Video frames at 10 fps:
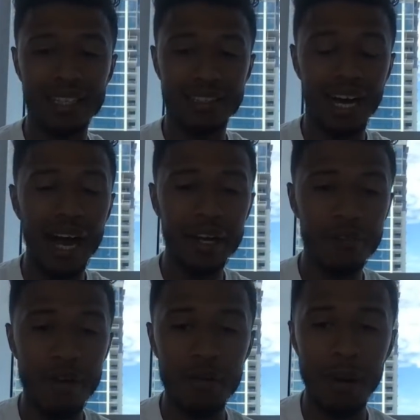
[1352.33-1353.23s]
and tired
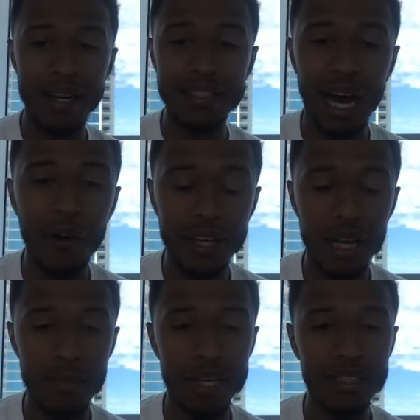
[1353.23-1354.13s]
of everybody doubting
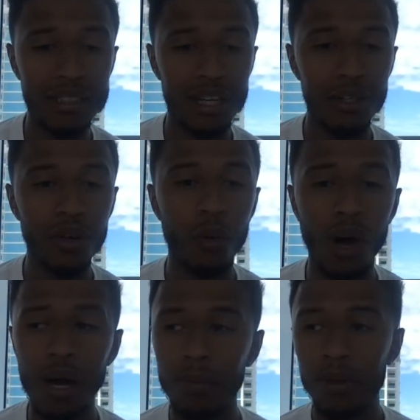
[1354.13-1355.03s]
him. And he said, you know
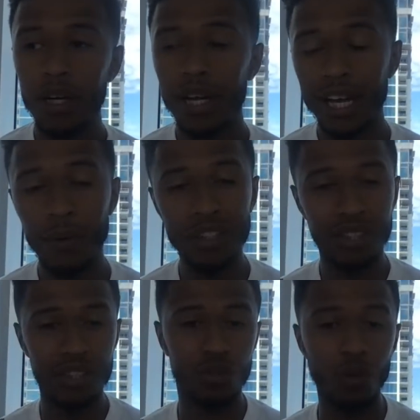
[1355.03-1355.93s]
what? He went
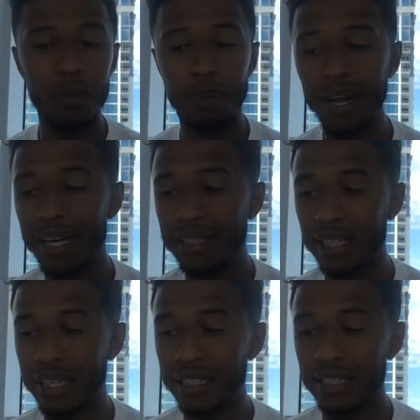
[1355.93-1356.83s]
to this one place
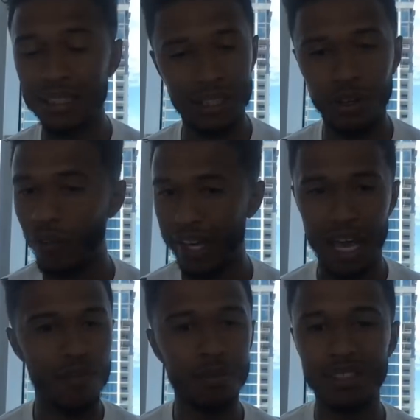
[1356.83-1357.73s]
and they
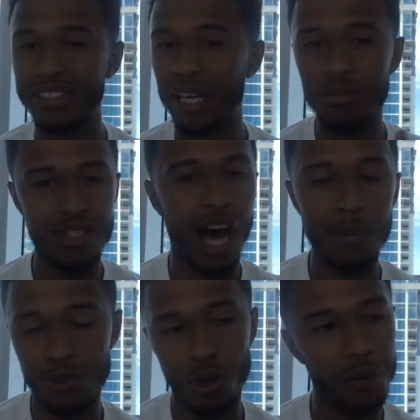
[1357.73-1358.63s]
gave him the same
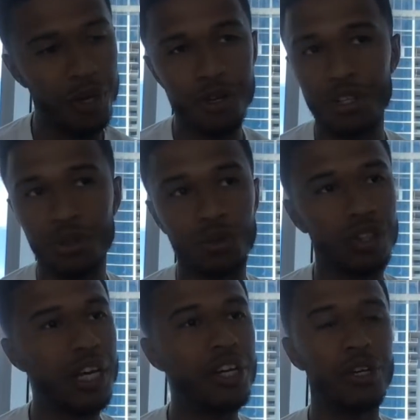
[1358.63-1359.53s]
sob story. Yo, you're too
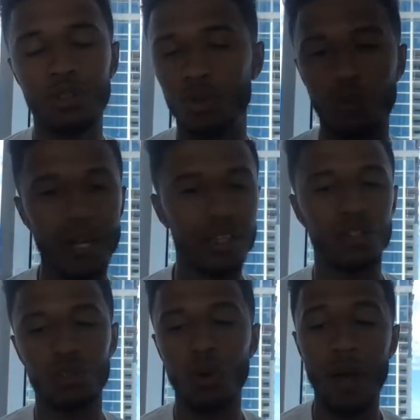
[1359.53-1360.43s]
skinny. You're too weak.
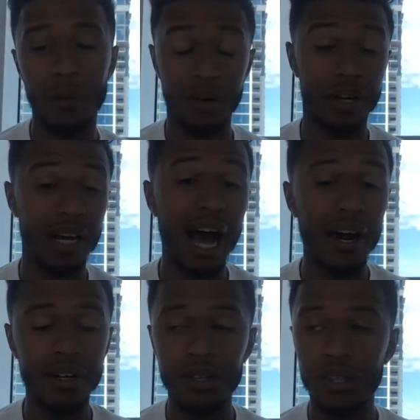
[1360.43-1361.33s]
There's no way we're going to
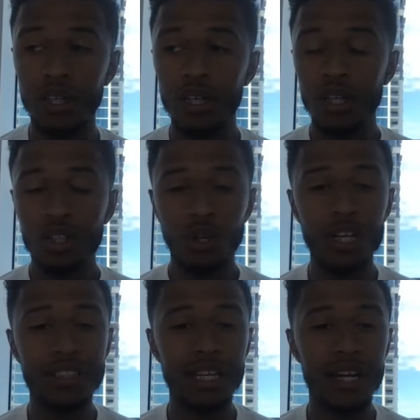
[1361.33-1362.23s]
hire you. So
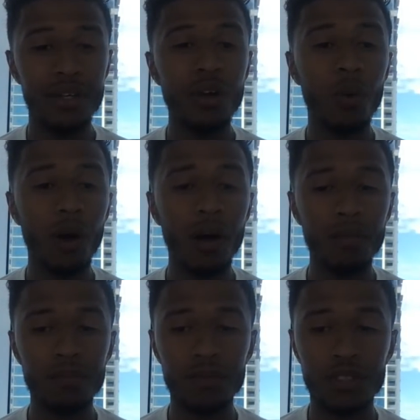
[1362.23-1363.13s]
he said, you know what?
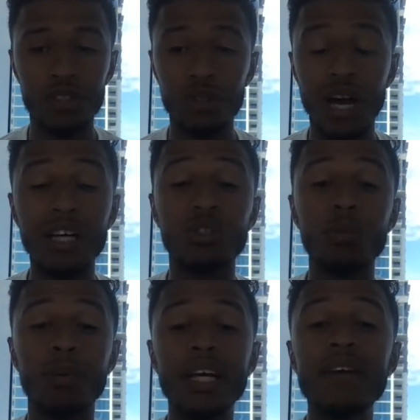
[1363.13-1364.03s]
Since you guys
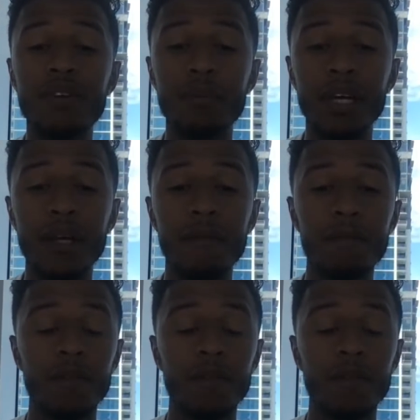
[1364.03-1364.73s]
don't believe in me,